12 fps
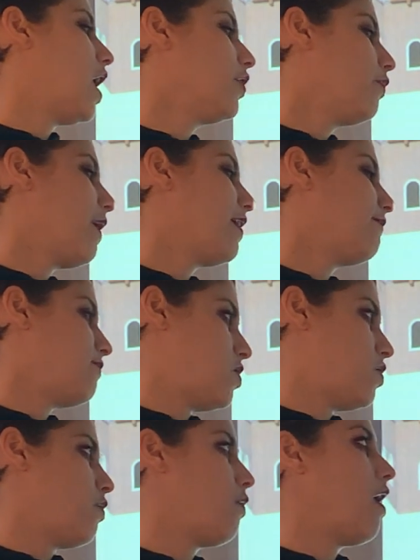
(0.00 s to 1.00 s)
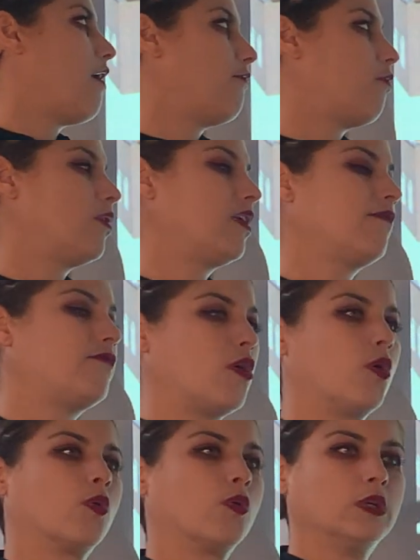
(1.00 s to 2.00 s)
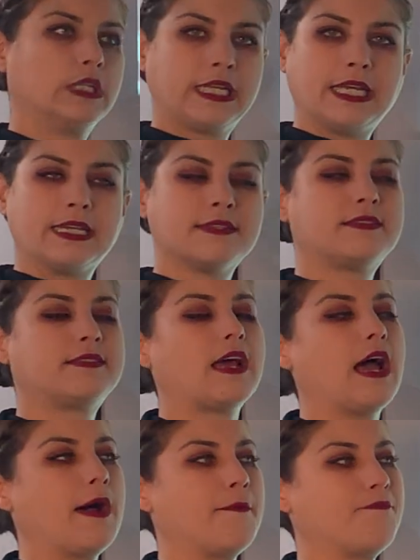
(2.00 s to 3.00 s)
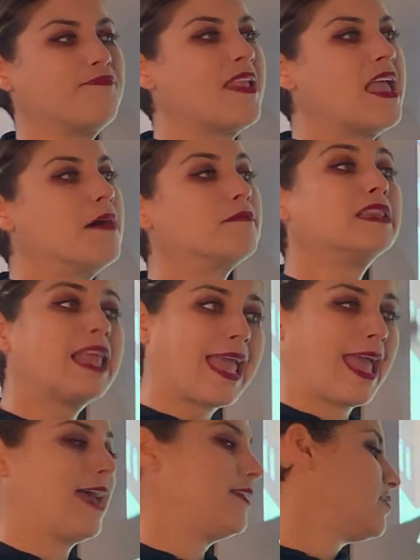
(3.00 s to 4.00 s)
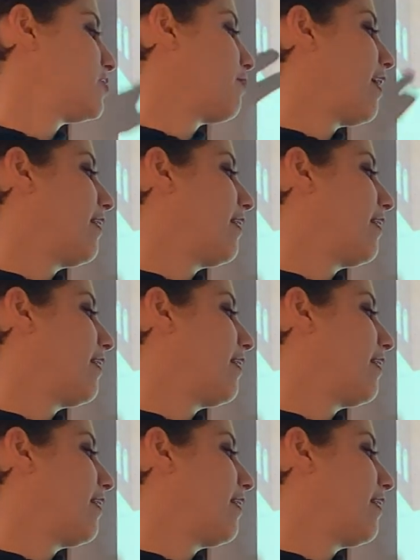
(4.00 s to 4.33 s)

cutaway view of one of the earliest um, plans,